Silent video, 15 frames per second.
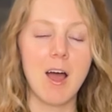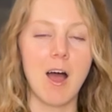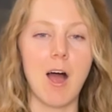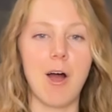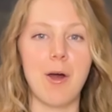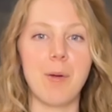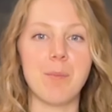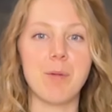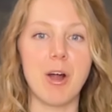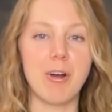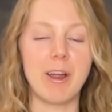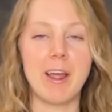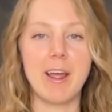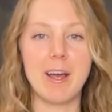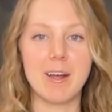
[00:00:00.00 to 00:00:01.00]
our
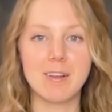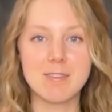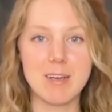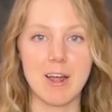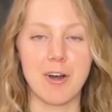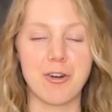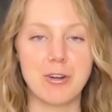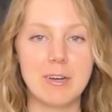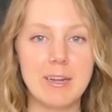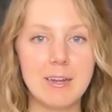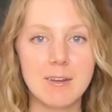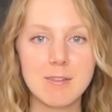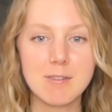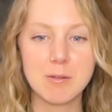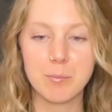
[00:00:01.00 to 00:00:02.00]
hands at our
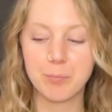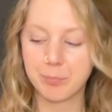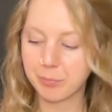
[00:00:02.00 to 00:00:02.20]
knees.